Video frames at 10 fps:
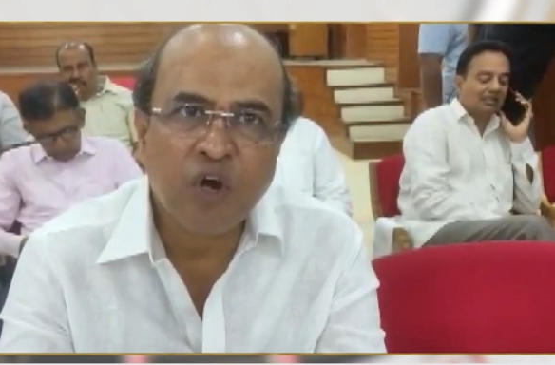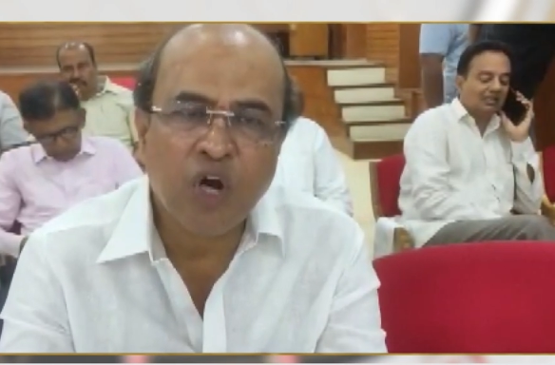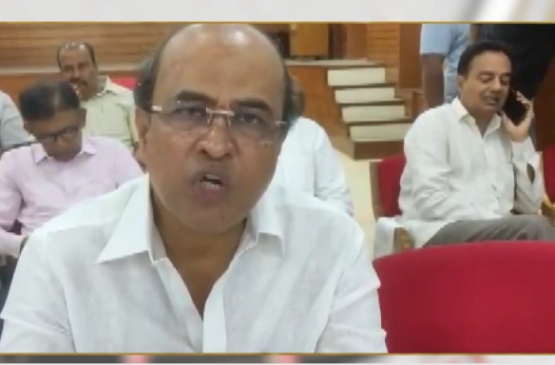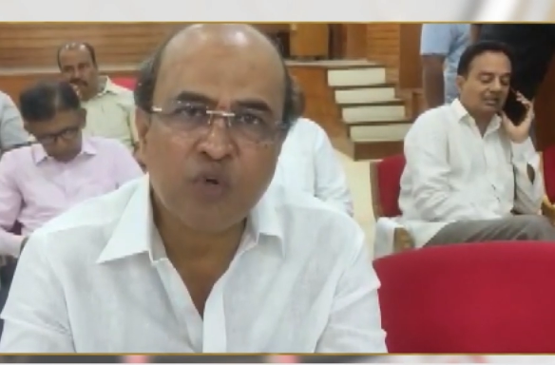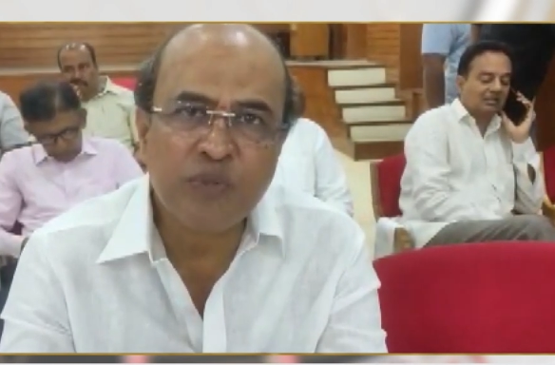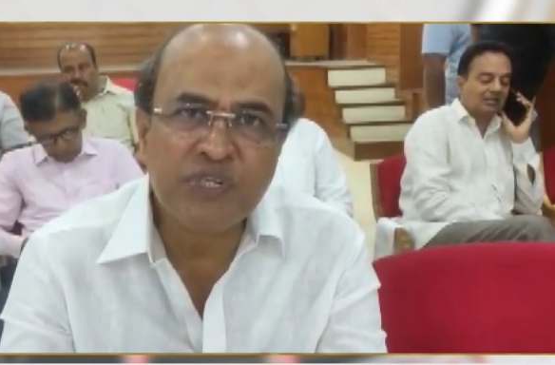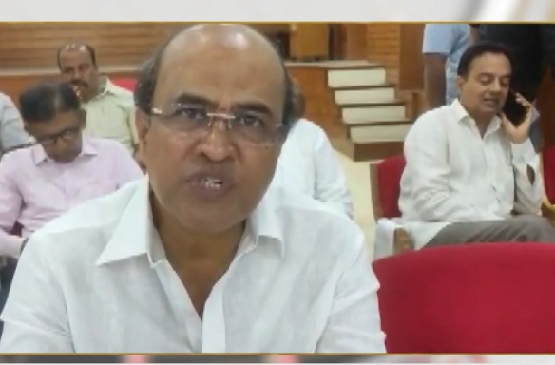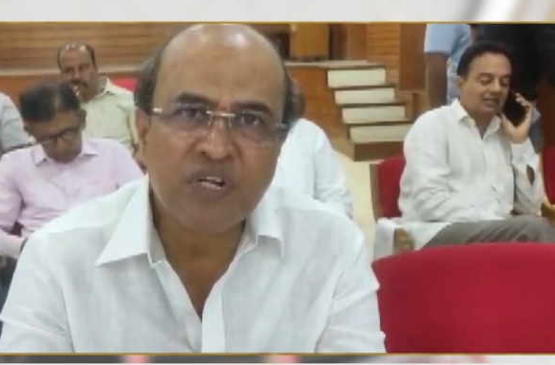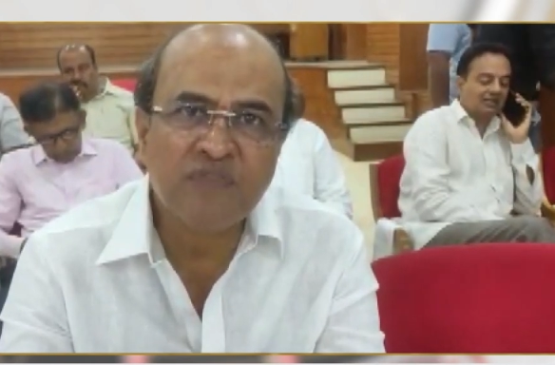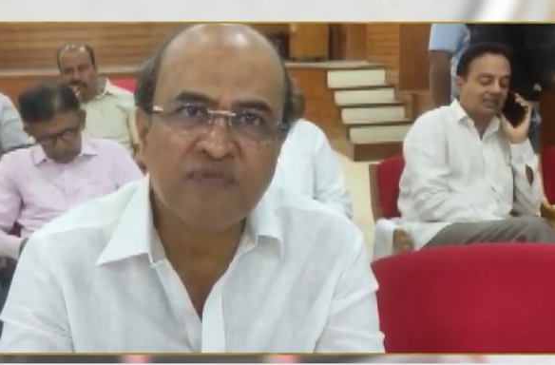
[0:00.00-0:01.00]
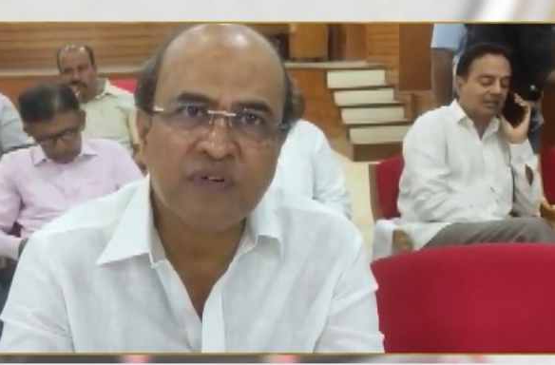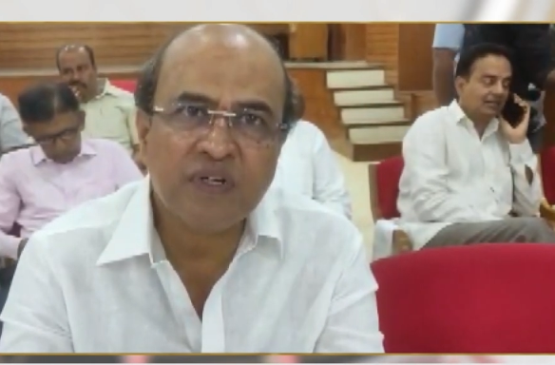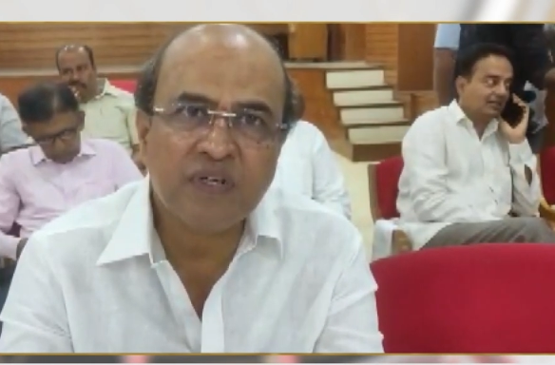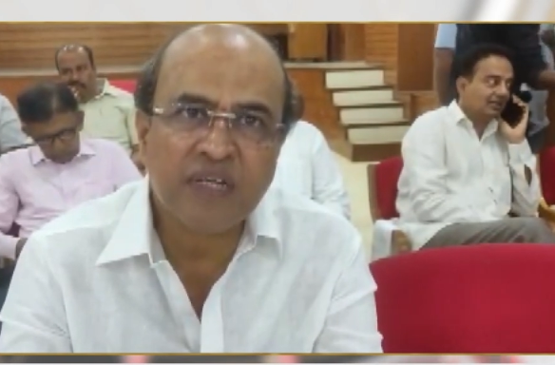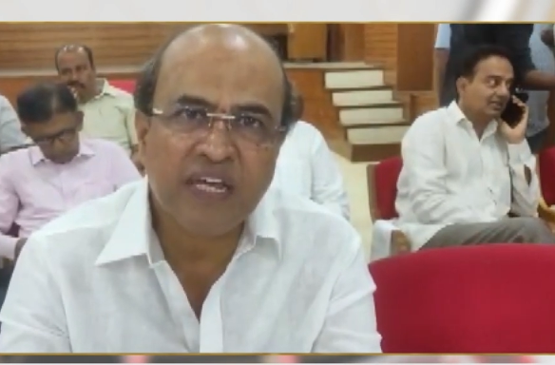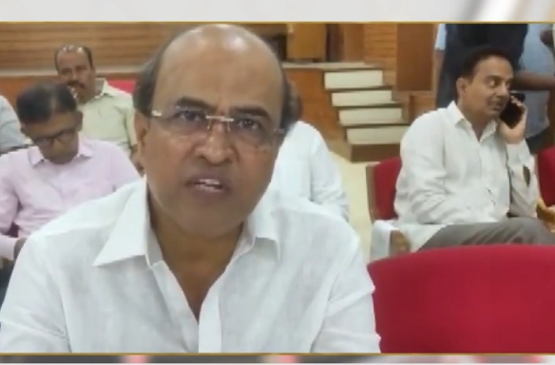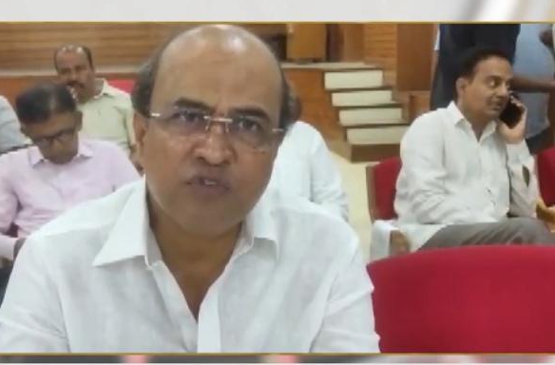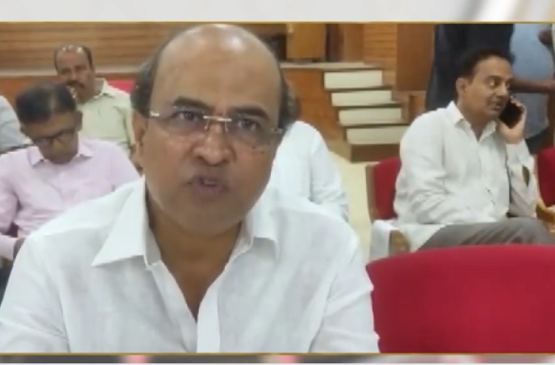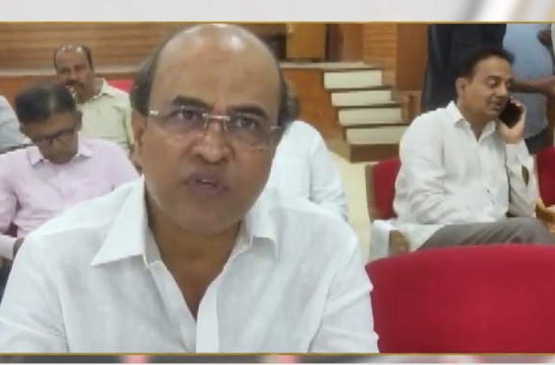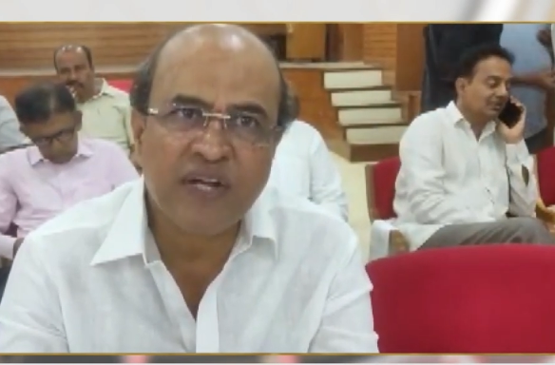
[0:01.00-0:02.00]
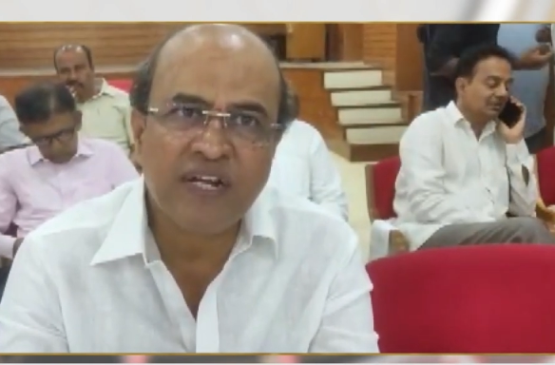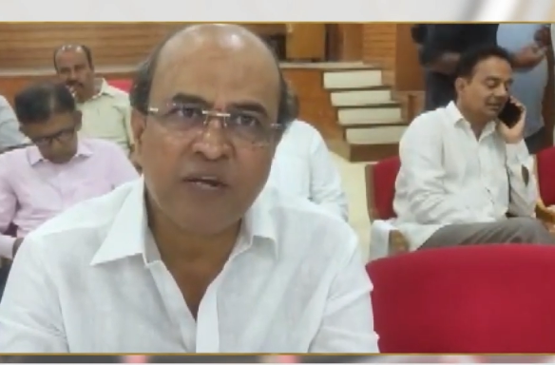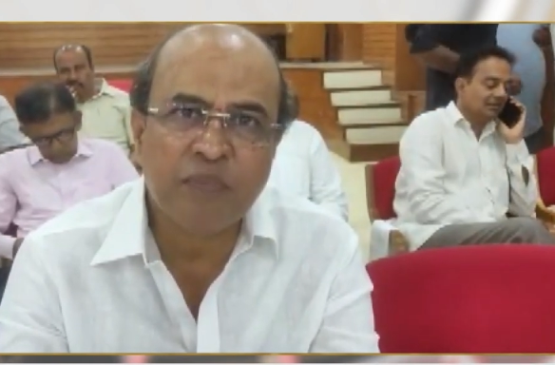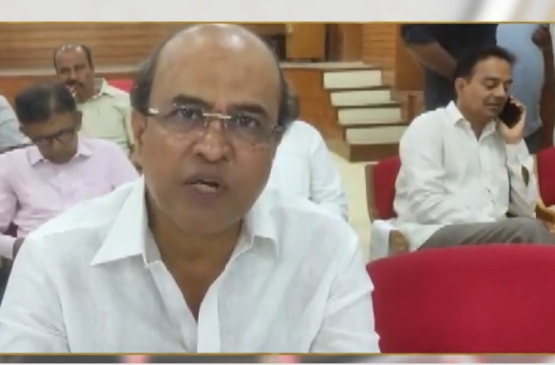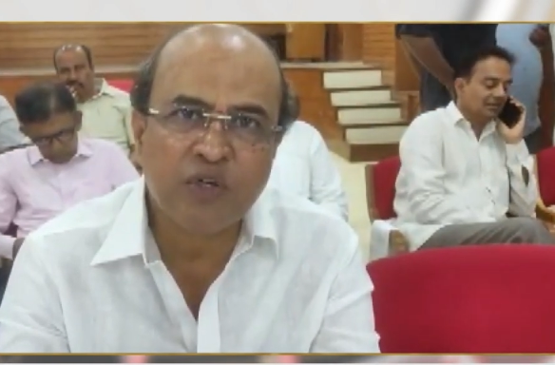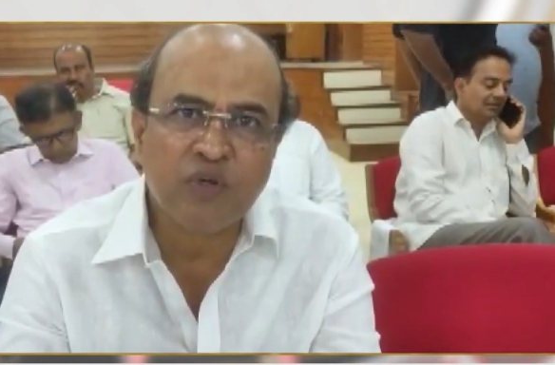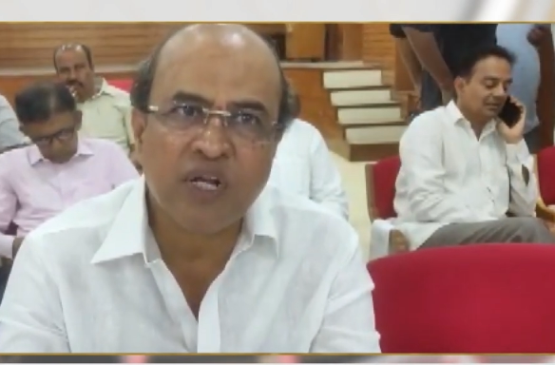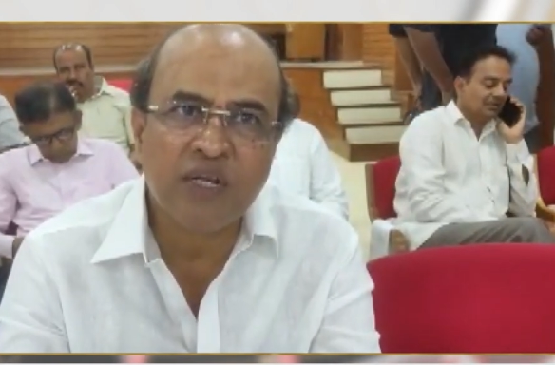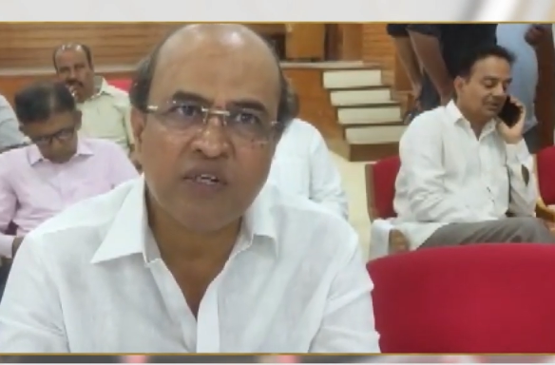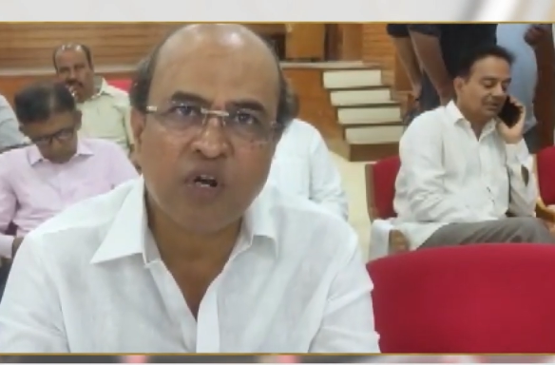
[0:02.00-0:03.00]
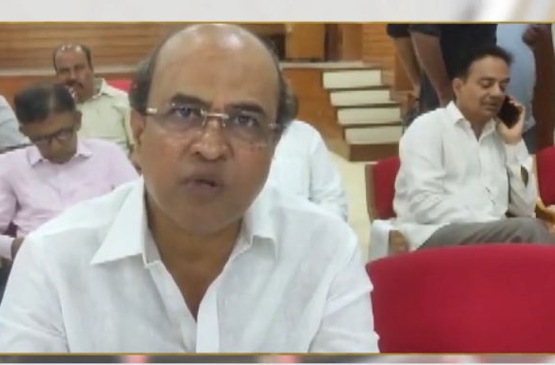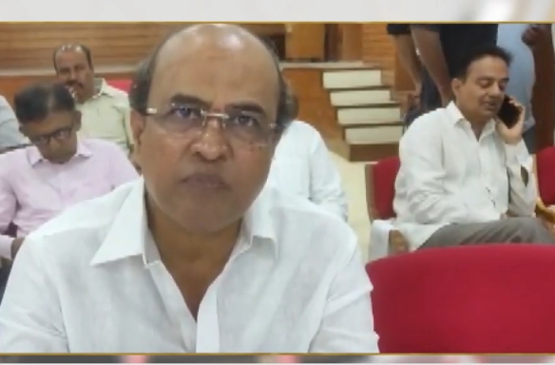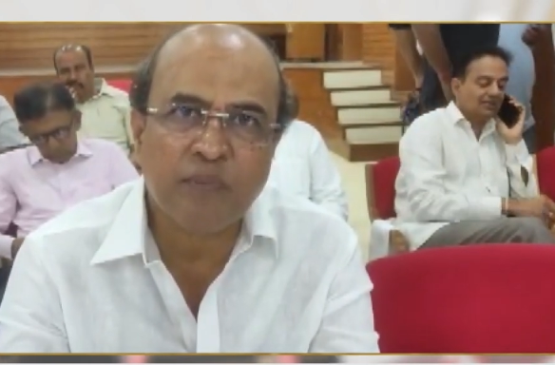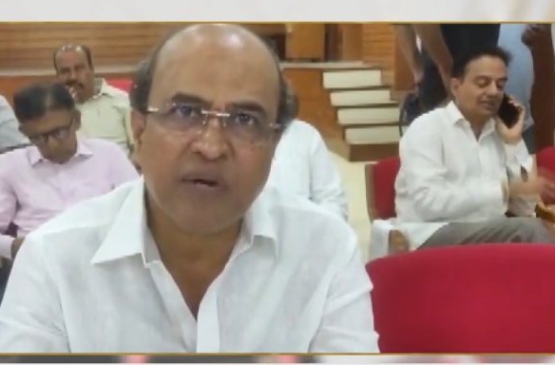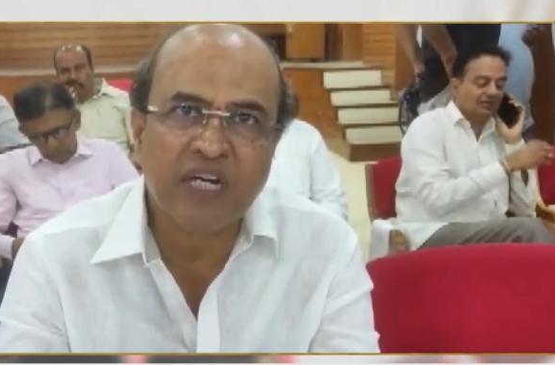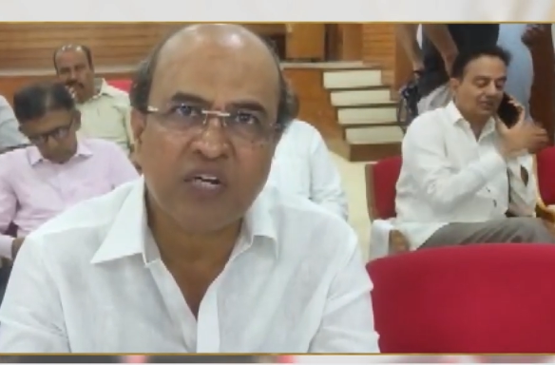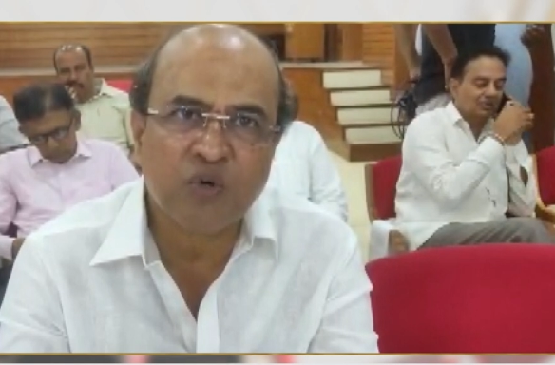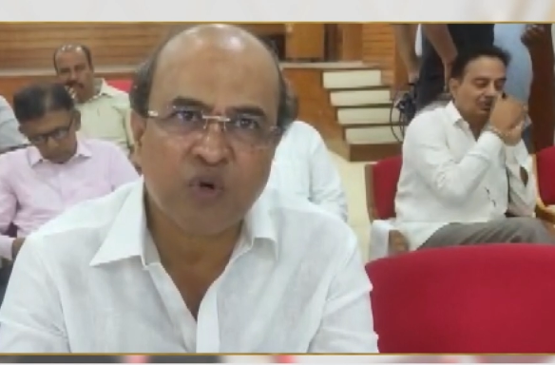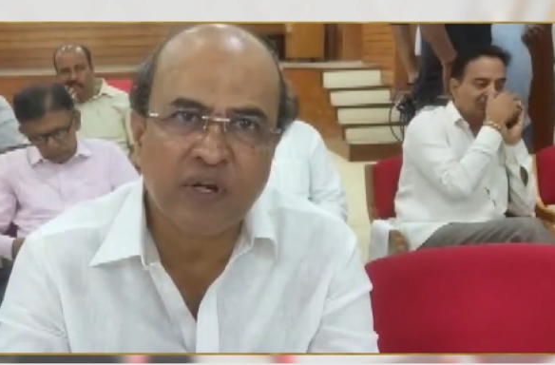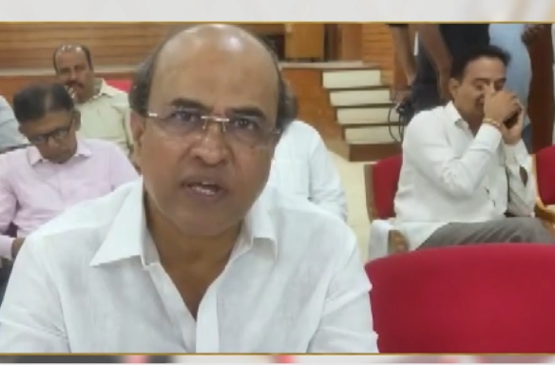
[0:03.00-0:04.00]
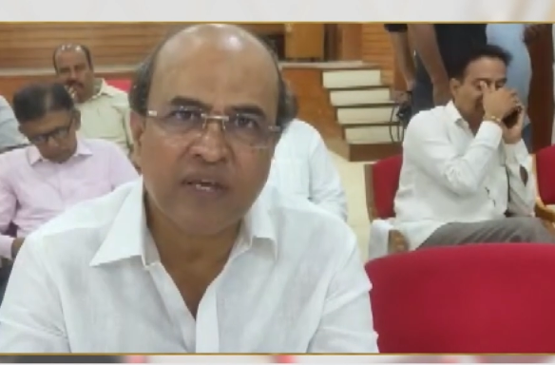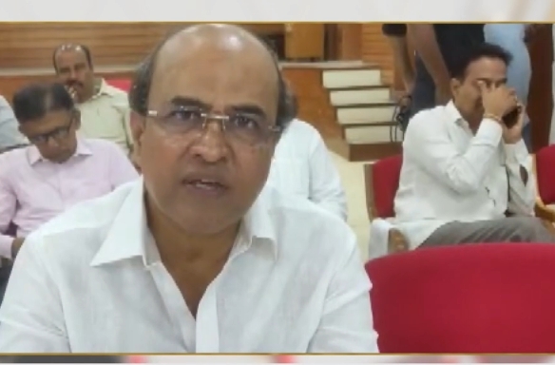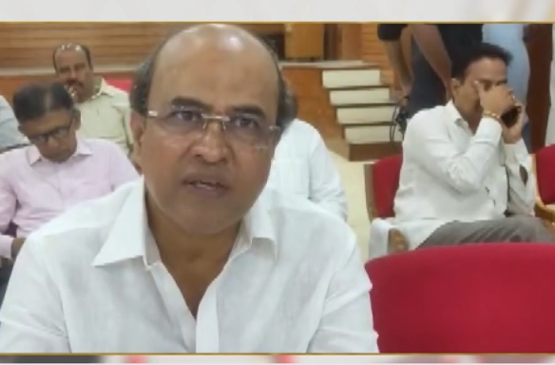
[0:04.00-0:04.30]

Speaker 1: Contribution of K L E Society and particularly Doctor Prabhakar Kore